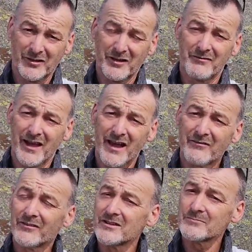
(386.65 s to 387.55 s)
cover and
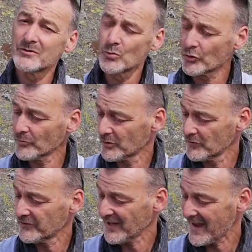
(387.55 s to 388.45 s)
for it to be
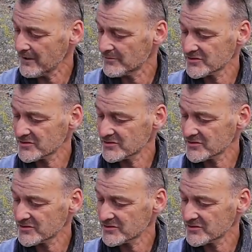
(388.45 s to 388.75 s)
waterproof taped.